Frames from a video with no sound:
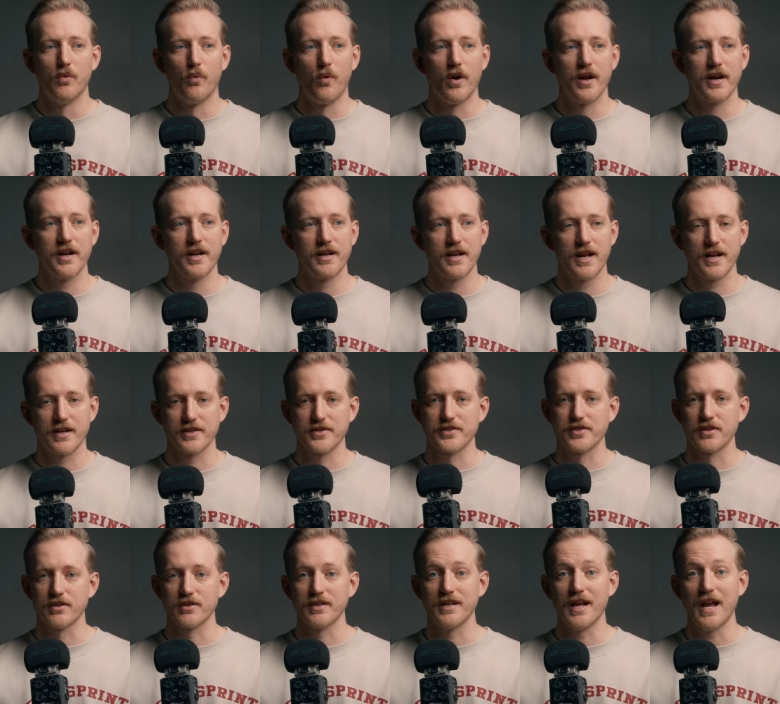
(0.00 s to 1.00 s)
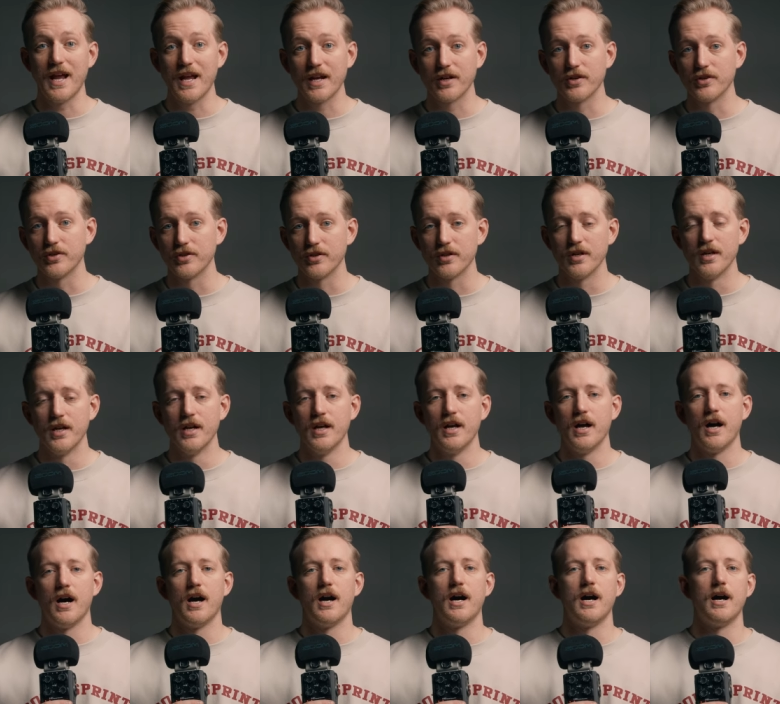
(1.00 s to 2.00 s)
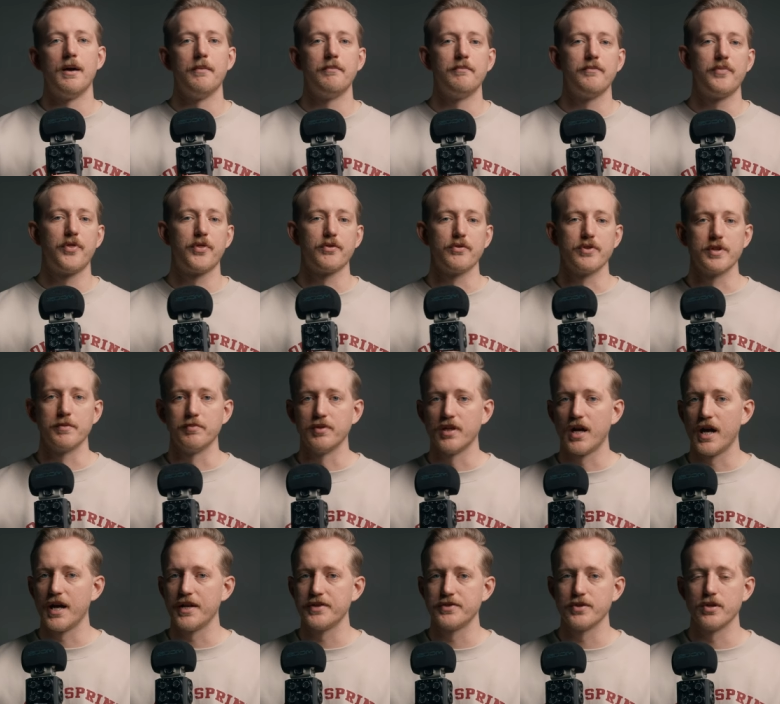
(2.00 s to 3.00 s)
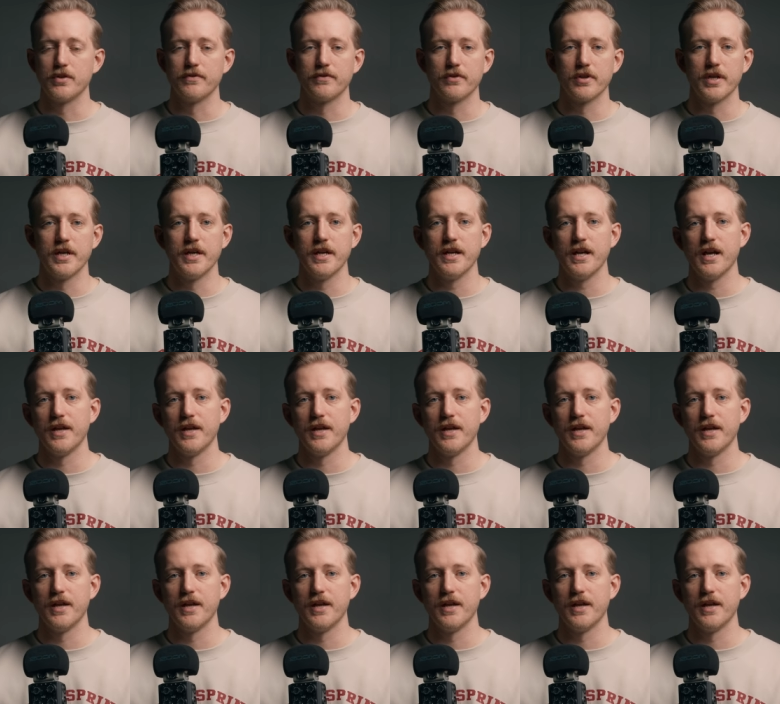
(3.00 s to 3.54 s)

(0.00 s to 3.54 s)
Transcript: wanted it at a certain angle, um, threw the blinds over it.